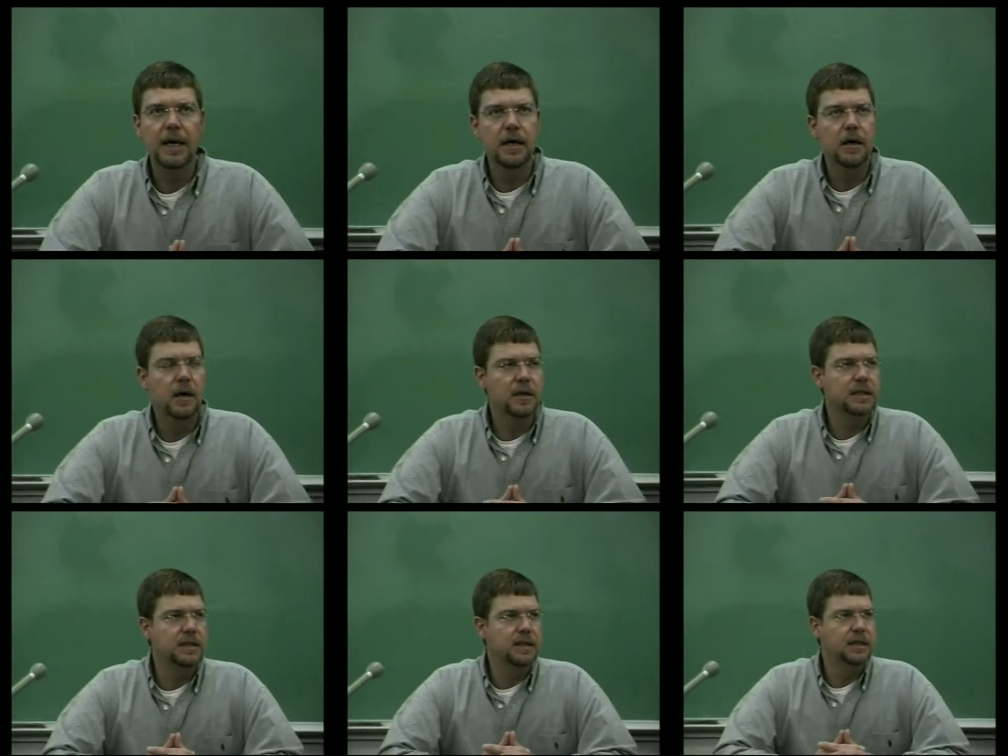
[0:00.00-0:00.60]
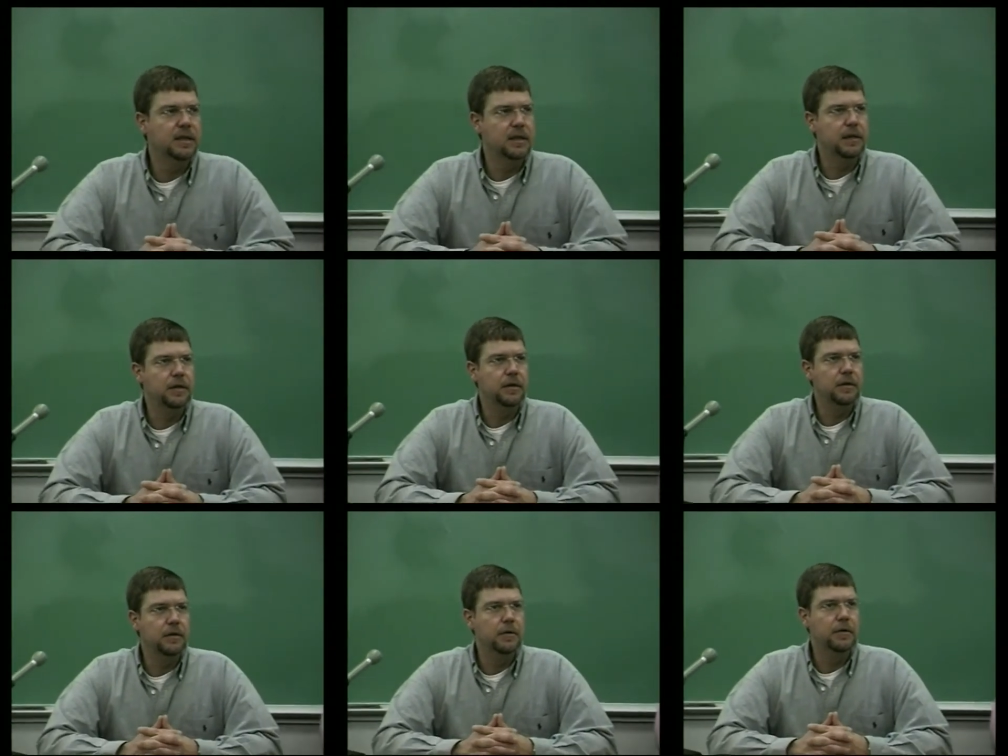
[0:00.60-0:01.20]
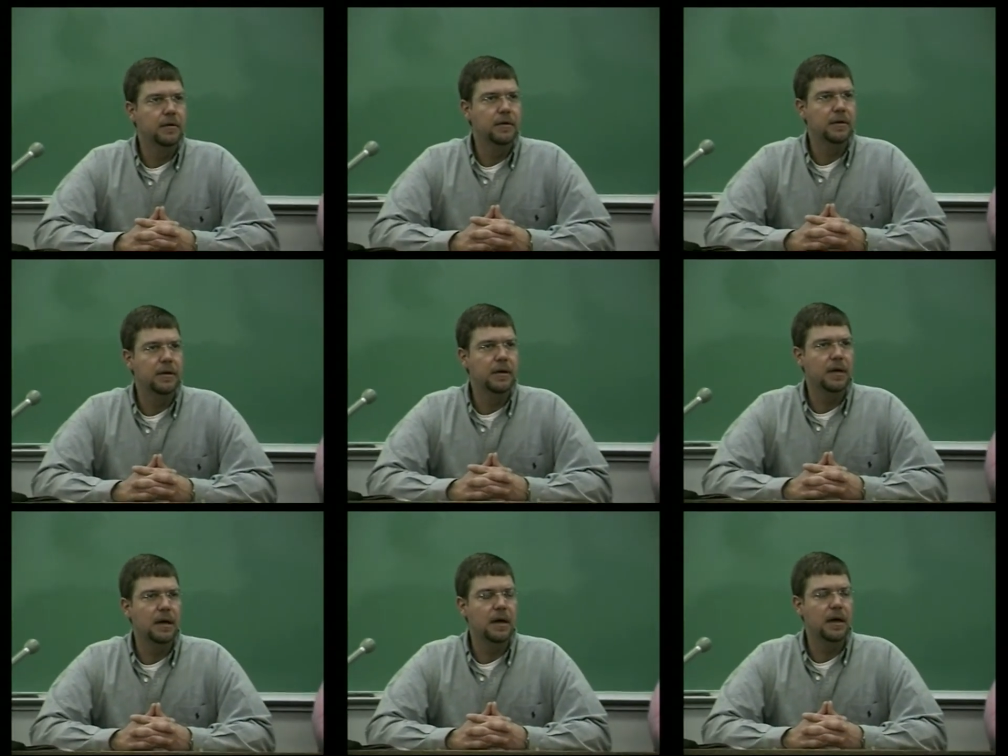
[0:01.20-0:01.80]
can honestly tell you
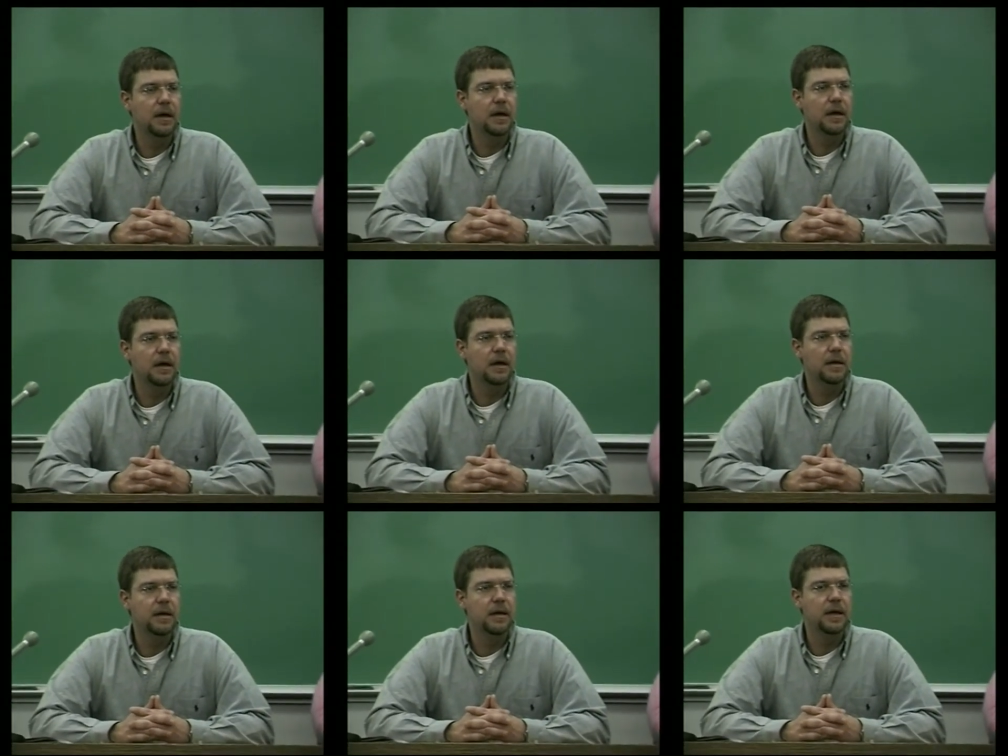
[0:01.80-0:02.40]
uh,